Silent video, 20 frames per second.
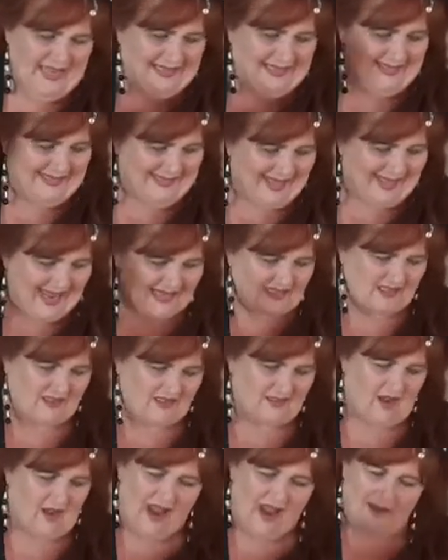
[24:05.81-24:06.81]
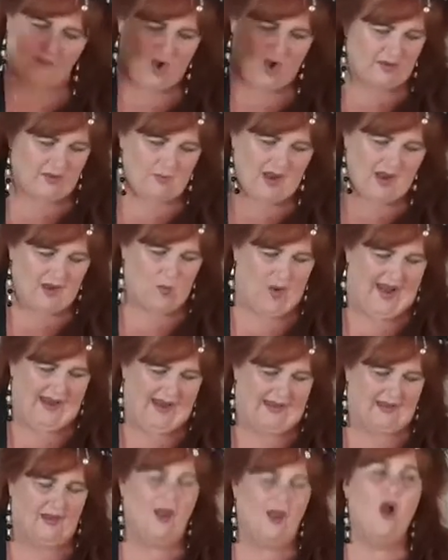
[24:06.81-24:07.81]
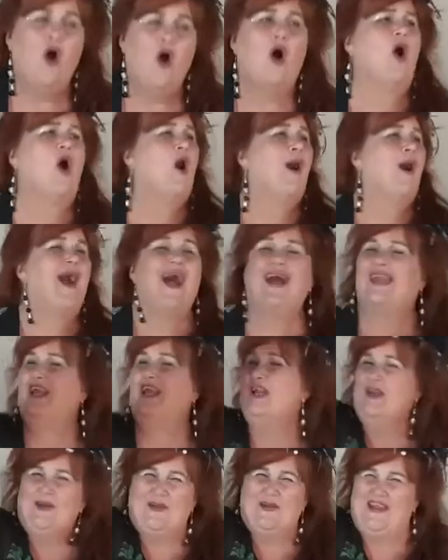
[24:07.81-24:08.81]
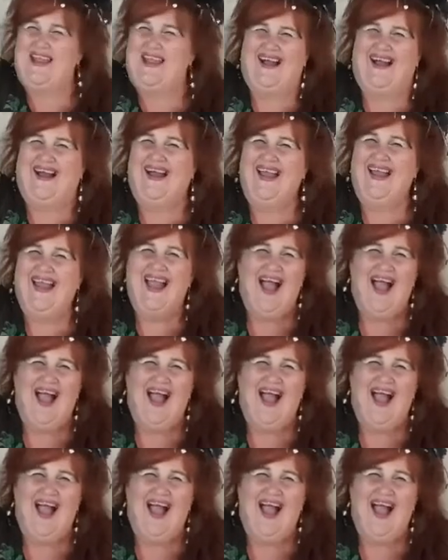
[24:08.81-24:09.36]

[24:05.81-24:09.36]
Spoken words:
yes, I'm on my way. Oh, hallelujah.